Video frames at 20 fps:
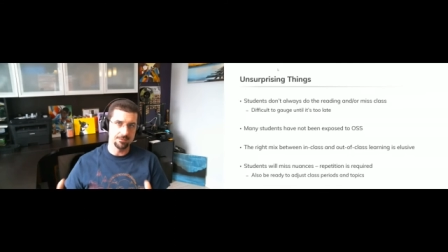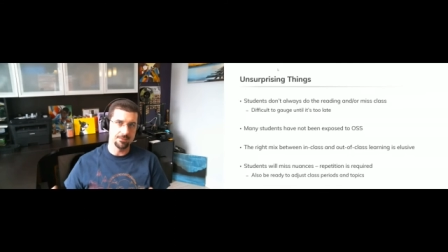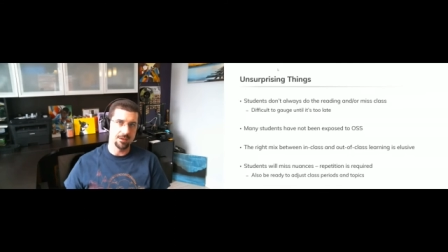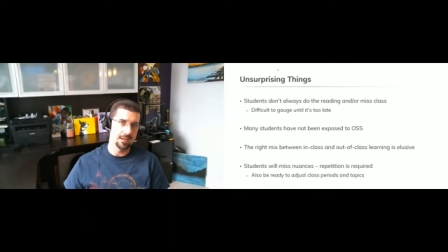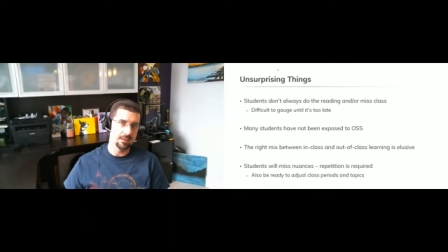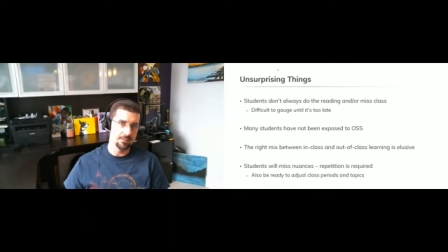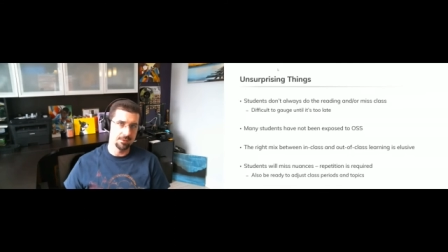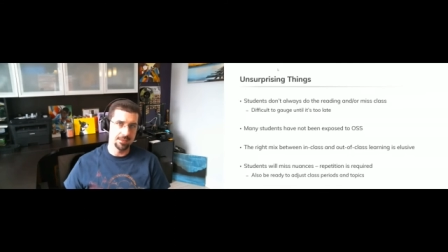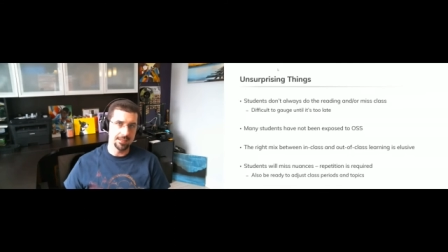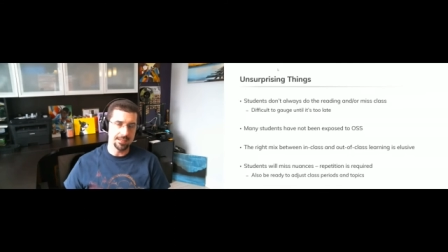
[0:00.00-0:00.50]

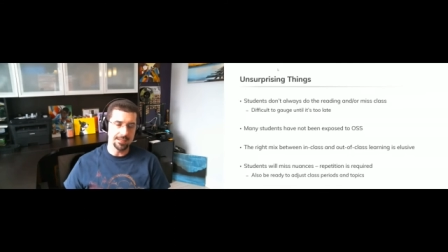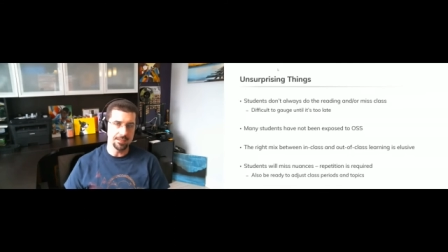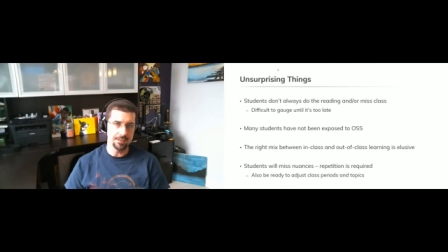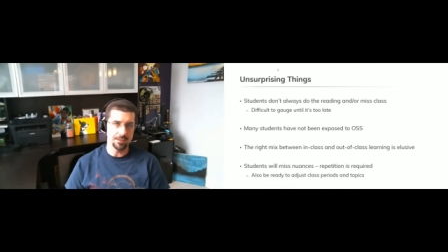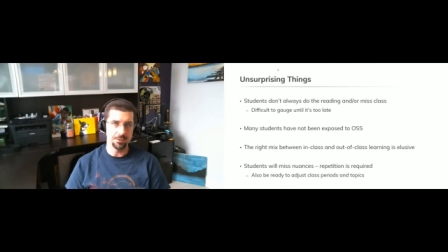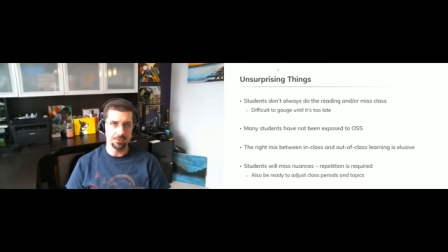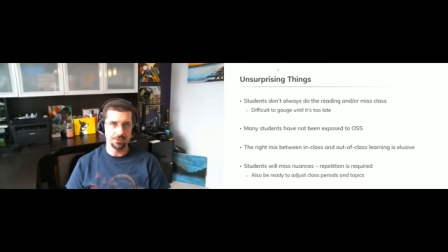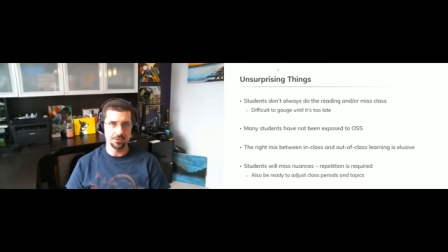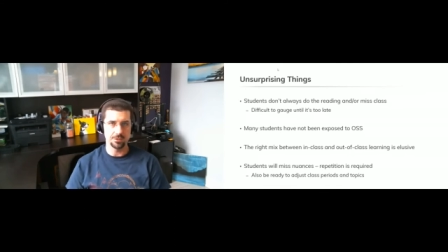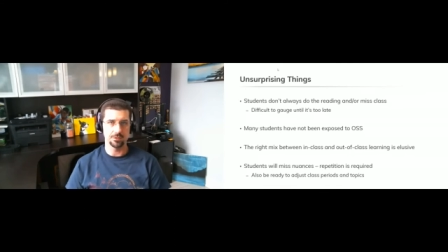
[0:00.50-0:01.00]
vibrant
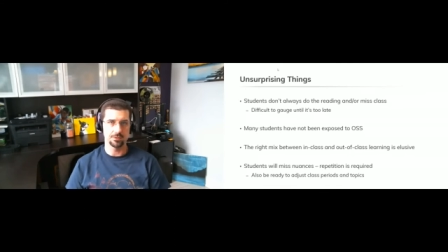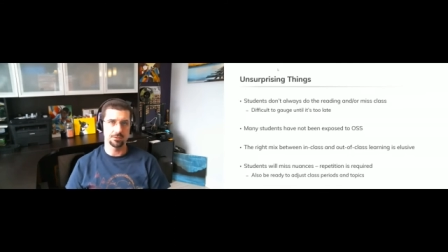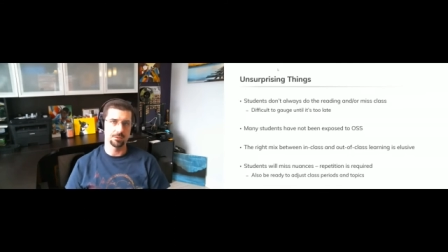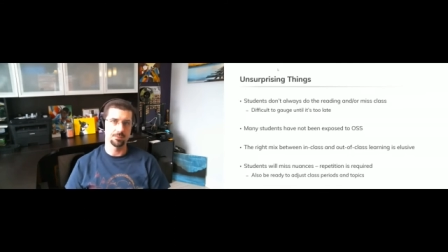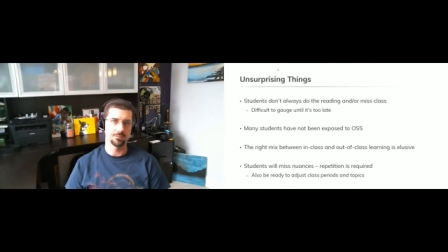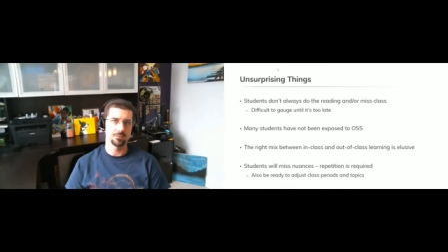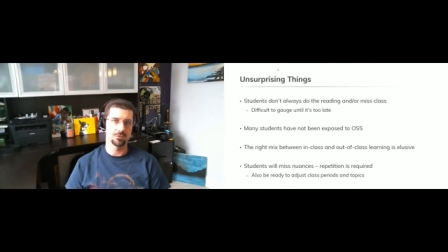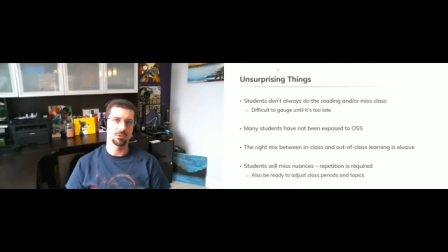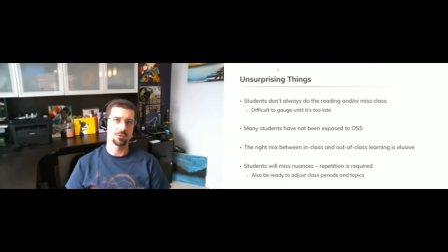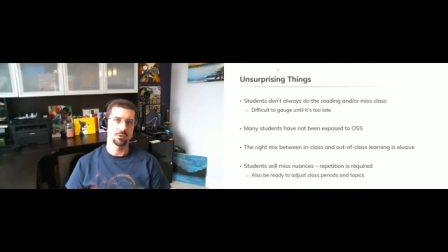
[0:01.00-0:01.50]

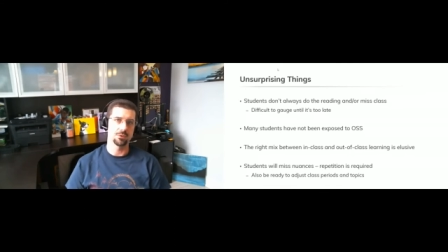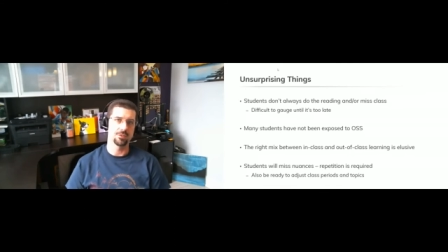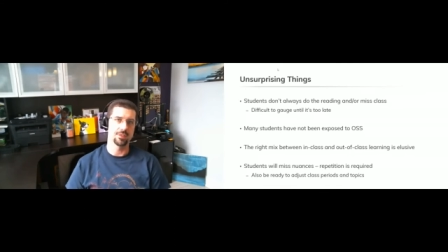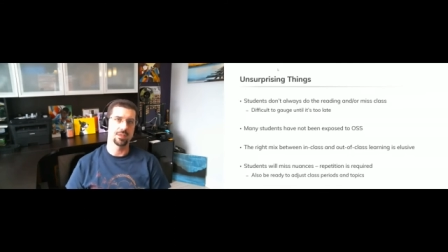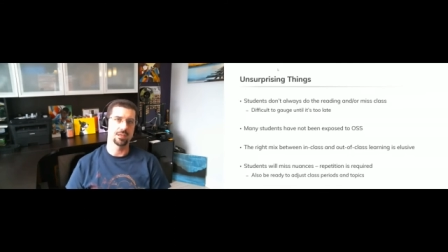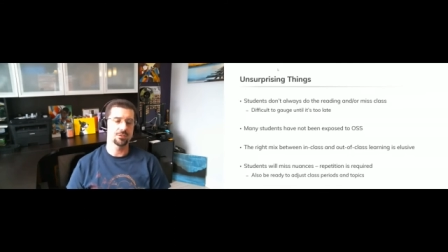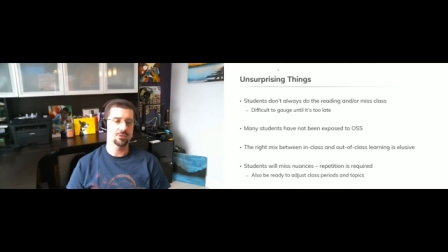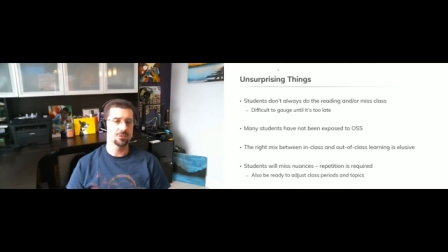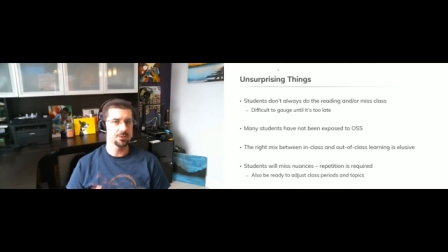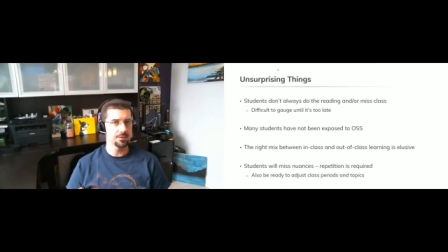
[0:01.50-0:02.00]
ecosystem, so
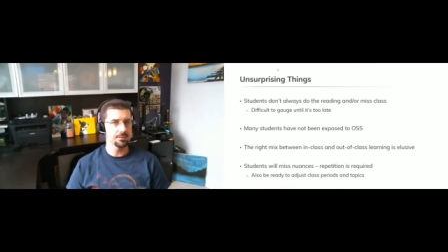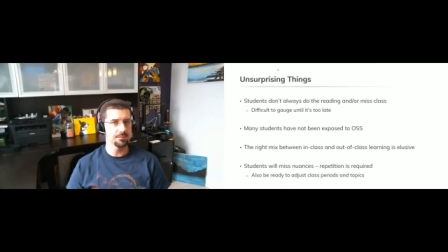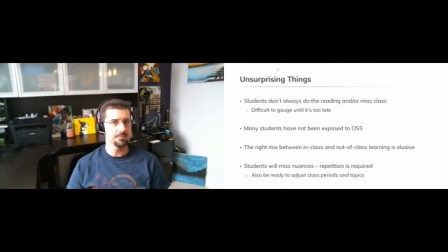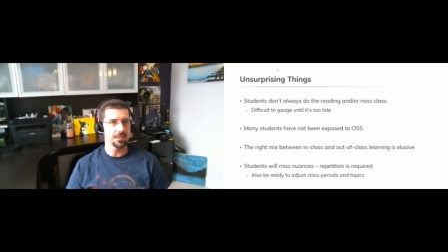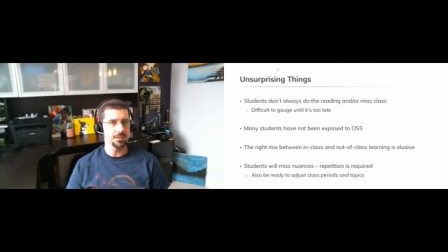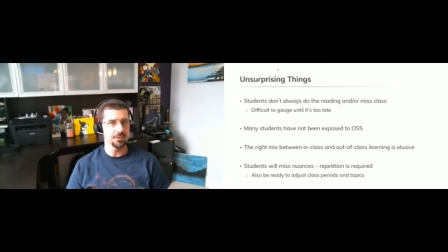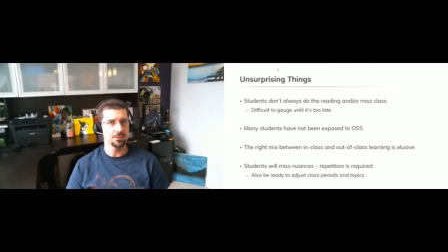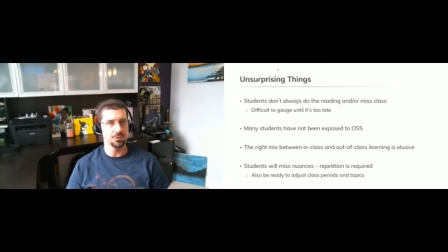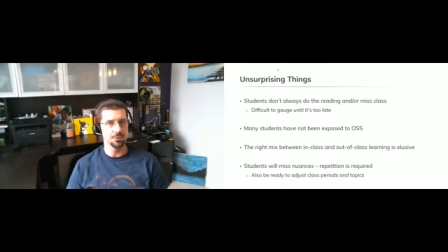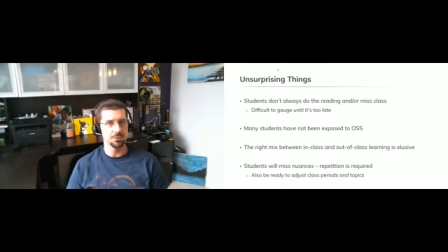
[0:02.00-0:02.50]
that shouldn't
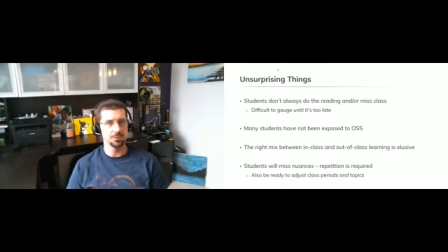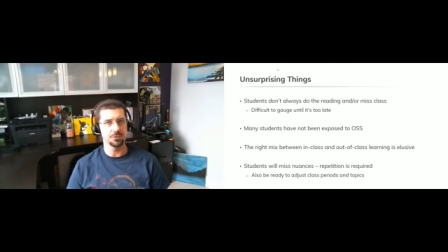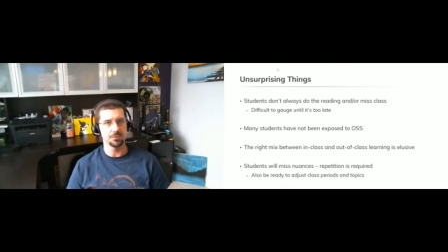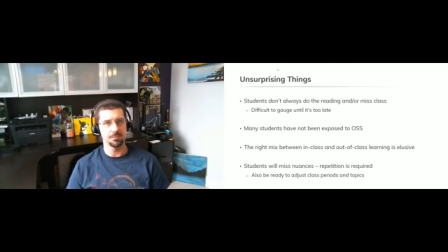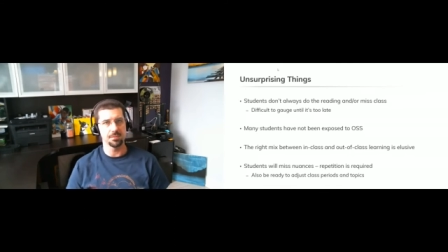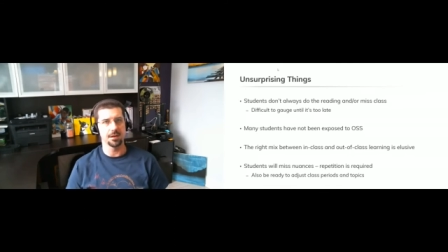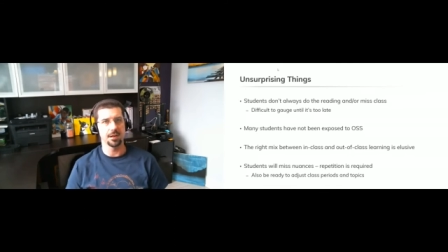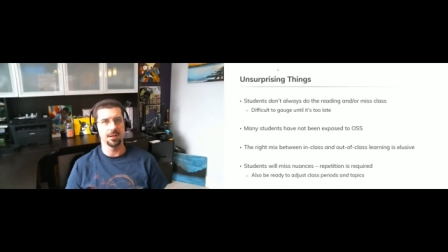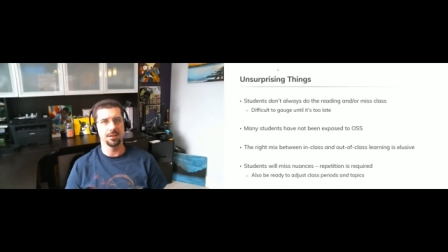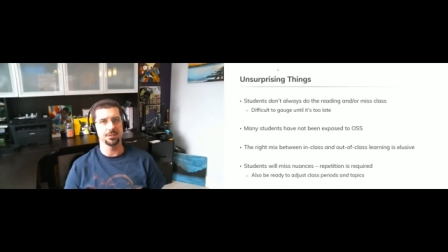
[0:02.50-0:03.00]
be too
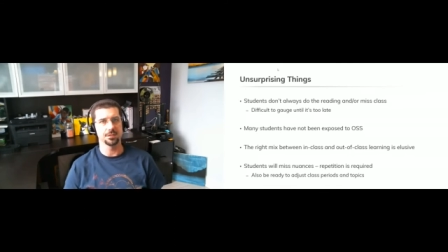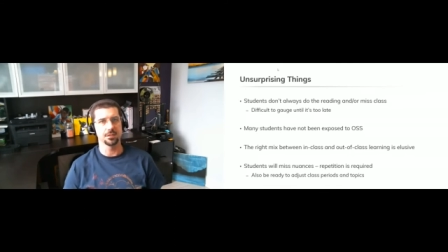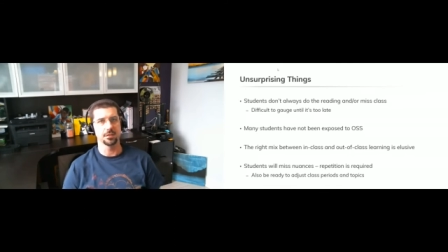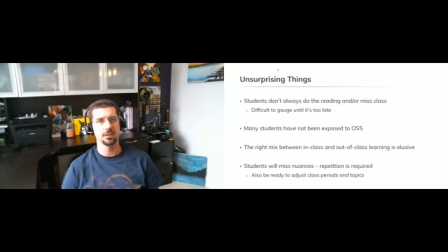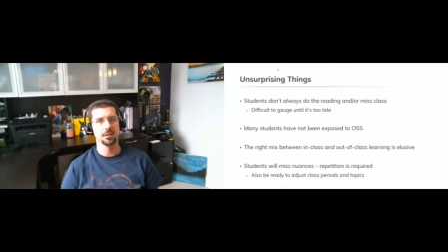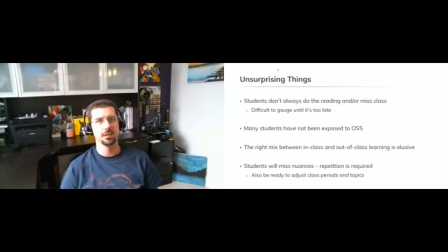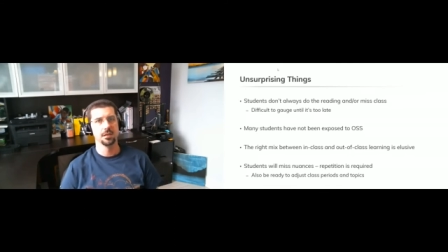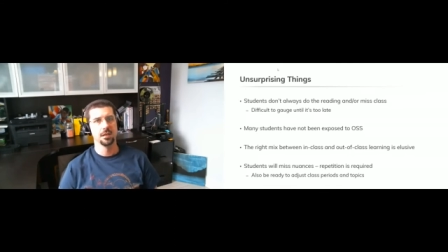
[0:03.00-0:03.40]
surprising.